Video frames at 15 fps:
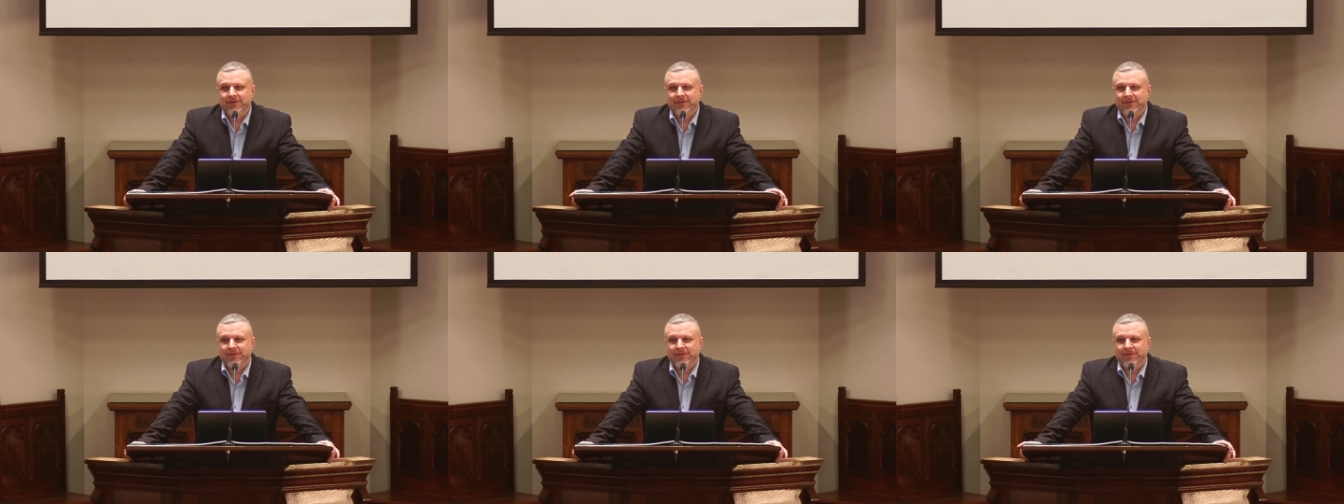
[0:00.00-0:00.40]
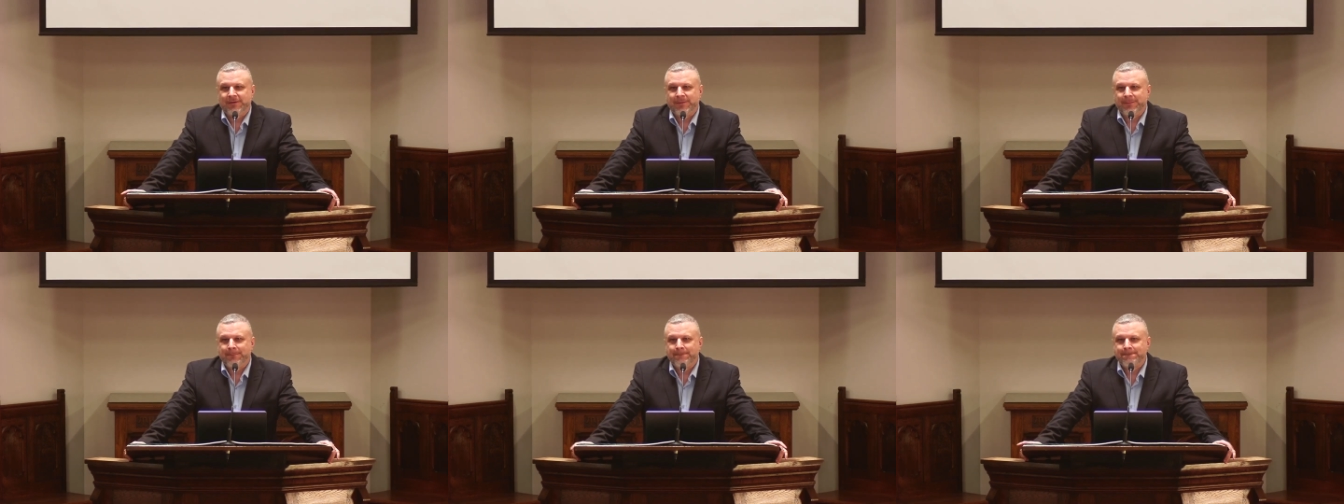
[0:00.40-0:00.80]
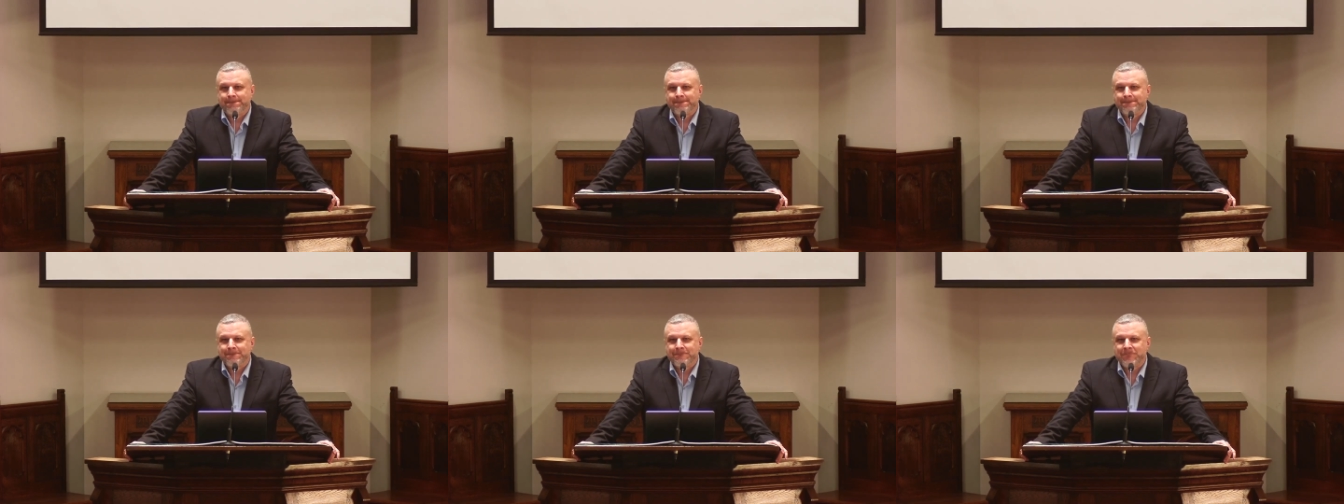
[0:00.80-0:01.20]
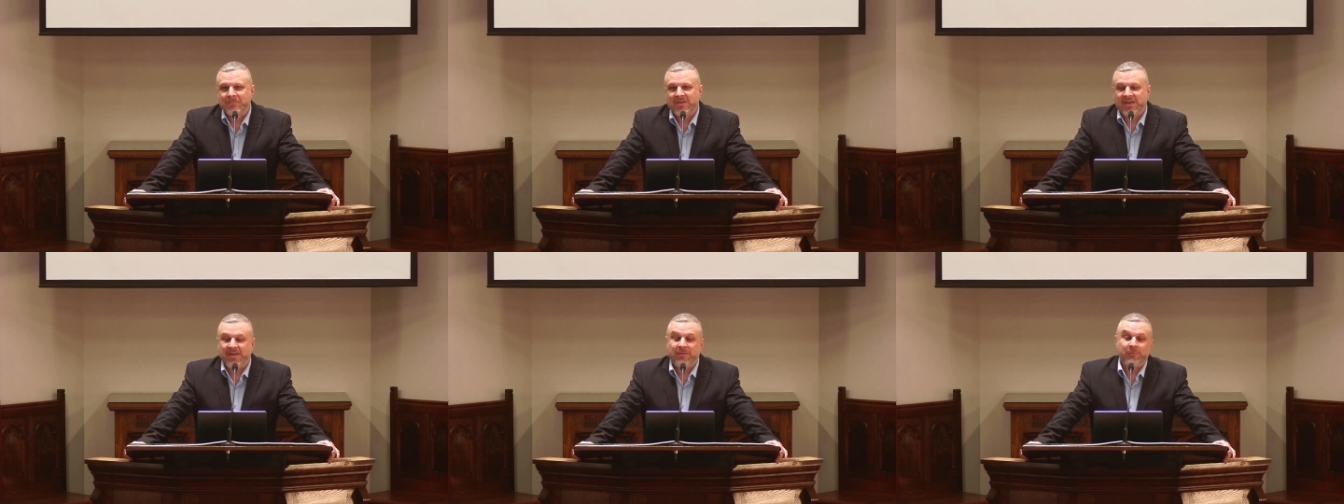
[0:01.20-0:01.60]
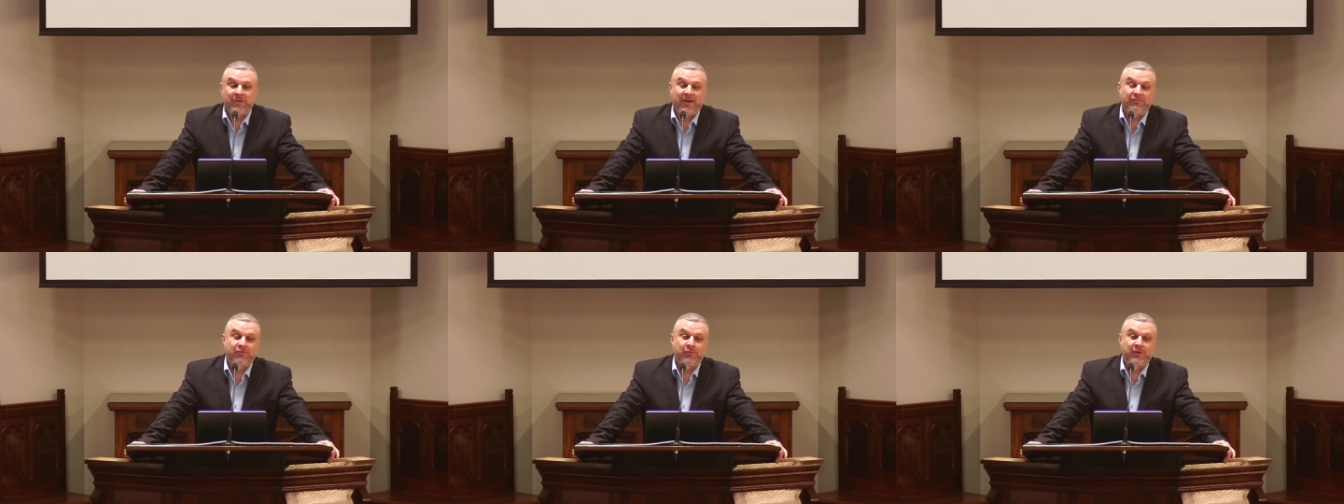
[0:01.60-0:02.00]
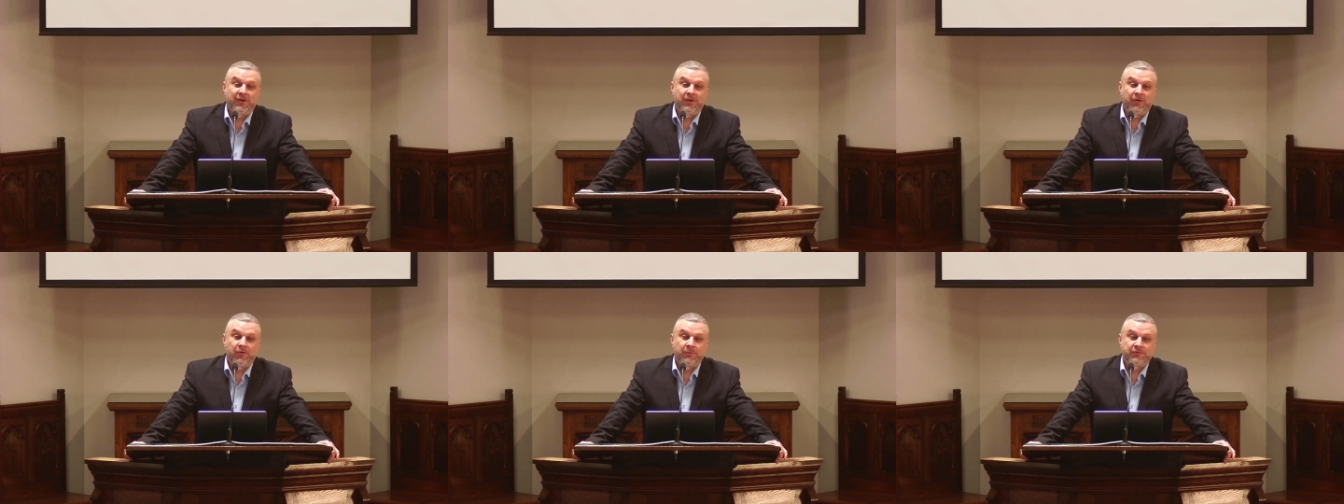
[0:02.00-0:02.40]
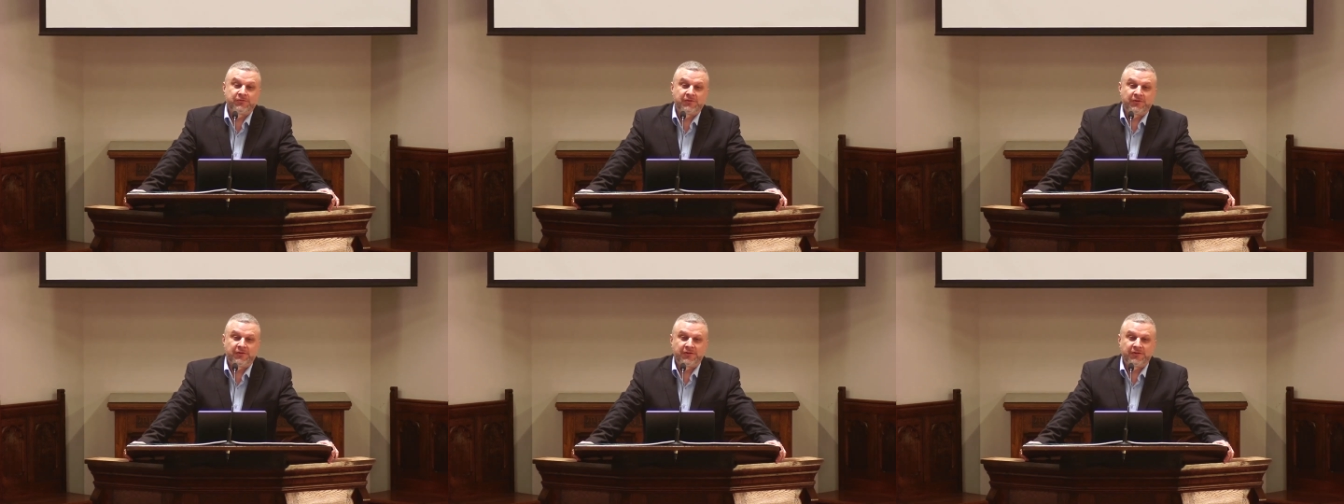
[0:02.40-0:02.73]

Um, and then we have three at home still.